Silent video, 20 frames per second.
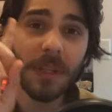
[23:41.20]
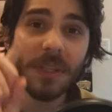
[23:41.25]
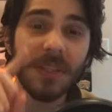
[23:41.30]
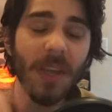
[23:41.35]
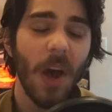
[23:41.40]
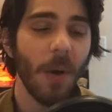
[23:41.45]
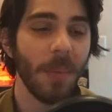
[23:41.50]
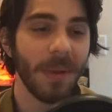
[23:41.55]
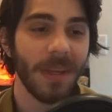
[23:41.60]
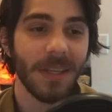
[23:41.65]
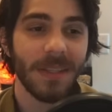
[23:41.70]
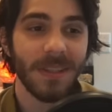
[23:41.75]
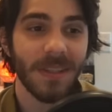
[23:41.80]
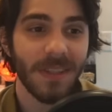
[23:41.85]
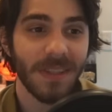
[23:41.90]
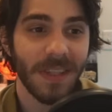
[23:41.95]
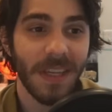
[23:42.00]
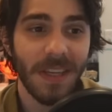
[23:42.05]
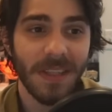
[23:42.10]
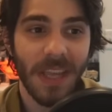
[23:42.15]
so, because
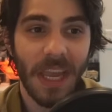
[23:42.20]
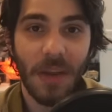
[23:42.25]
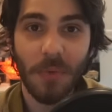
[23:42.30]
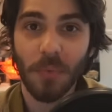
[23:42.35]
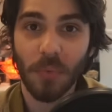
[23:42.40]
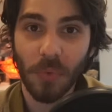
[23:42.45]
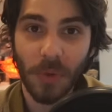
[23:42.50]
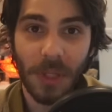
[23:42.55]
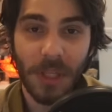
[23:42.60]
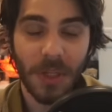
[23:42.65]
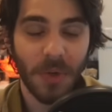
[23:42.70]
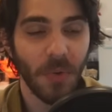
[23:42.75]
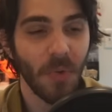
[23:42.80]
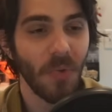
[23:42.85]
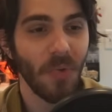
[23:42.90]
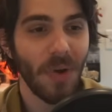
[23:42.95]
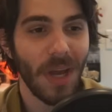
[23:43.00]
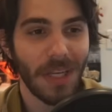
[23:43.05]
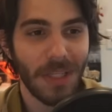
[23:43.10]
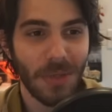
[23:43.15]
this is a really
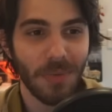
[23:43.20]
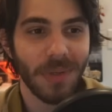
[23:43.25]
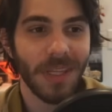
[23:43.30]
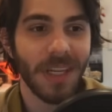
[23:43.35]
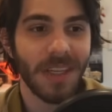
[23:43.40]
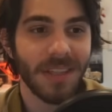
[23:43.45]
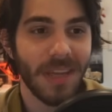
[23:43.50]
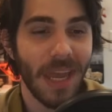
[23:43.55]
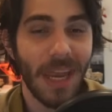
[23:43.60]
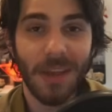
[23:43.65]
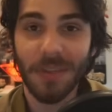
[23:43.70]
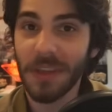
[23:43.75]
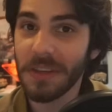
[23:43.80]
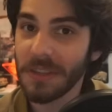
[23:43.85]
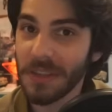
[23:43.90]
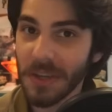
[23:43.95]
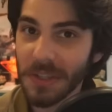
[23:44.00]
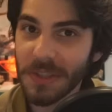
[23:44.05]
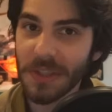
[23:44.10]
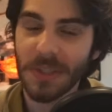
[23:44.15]
cool and unique tank
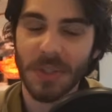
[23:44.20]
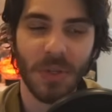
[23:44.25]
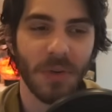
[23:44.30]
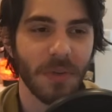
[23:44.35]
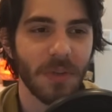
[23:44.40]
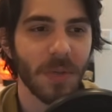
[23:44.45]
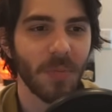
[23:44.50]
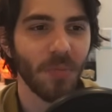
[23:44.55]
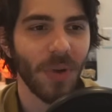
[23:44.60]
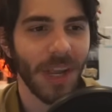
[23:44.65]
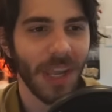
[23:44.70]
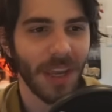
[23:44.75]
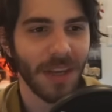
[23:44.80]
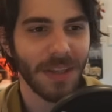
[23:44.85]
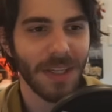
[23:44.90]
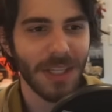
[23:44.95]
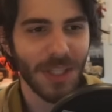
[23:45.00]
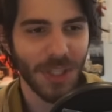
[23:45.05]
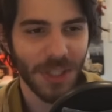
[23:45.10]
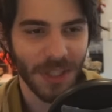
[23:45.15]
that does deserve some
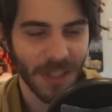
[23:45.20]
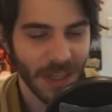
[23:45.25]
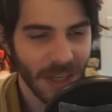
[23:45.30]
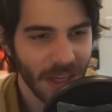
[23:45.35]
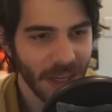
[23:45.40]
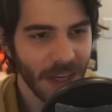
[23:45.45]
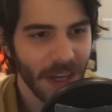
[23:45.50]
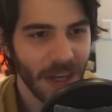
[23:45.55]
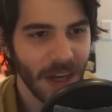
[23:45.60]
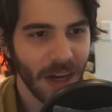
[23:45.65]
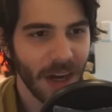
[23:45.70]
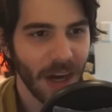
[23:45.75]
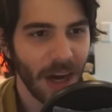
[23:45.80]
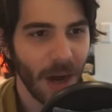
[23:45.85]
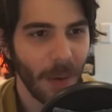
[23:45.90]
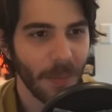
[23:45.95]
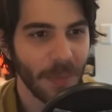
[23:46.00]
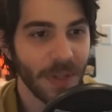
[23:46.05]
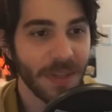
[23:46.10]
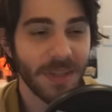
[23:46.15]
recognition.
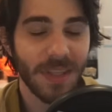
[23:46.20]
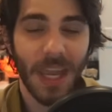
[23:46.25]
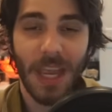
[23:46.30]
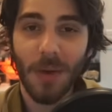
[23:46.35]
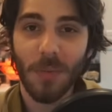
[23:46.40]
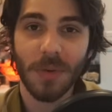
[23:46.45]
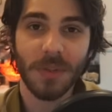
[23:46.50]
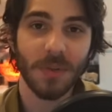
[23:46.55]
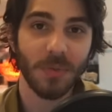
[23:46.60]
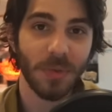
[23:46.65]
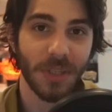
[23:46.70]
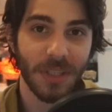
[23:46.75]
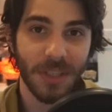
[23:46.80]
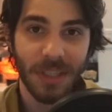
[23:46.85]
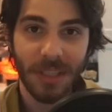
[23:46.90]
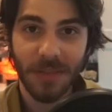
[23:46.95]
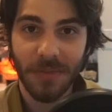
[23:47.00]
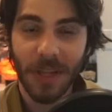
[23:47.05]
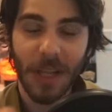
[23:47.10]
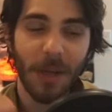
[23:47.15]
This tank was
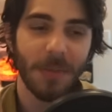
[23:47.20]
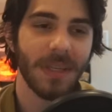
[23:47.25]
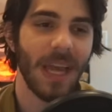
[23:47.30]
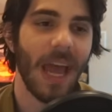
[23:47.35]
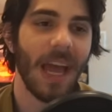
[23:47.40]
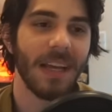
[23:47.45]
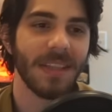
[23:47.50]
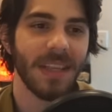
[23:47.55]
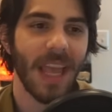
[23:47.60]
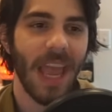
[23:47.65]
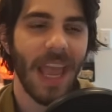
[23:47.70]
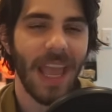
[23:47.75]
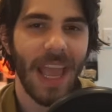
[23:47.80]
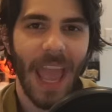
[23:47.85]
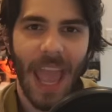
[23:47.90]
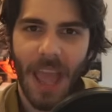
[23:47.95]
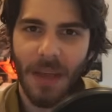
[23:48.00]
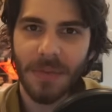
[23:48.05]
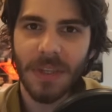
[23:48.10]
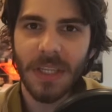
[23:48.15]
originally developed as a
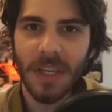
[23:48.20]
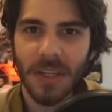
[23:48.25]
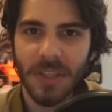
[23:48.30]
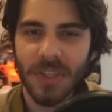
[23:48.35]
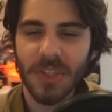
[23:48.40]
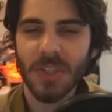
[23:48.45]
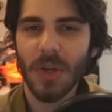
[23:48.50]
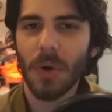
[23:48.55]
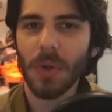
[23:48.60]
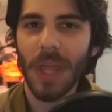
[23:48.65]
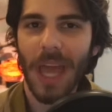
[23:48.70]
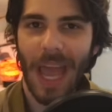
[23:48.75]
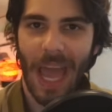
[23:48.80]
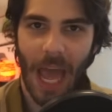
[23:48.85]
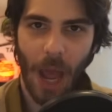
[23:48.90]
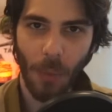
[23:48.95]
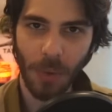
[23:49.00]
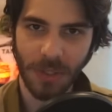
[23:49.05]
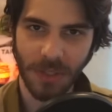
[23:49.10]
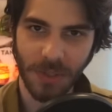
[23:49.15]
heavy assault
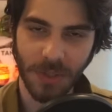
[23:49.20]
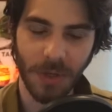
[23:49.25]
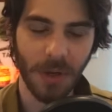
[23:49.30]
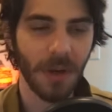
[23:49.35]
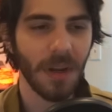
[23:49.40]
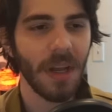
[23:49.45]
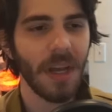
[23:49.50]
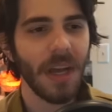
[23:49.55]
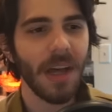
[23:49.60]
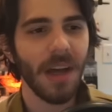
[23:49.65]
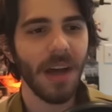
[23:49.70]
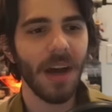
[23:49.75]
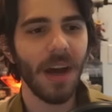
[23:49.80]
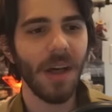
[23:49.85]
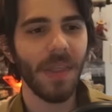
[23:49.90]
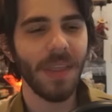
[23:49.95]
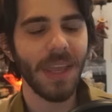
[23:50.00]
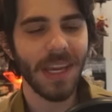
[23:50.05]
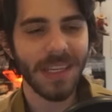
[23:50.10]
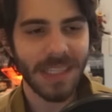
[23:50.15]
howitzer.
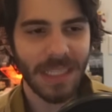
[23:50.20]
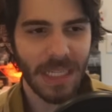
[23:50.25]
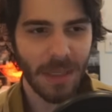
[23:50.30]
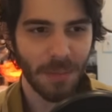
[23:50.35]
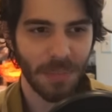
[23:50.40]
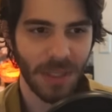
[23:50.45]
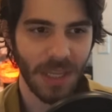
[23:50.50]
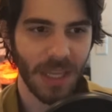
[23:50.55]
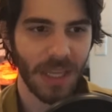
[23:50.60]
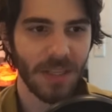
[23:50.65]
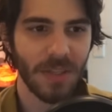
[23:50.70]
The idea being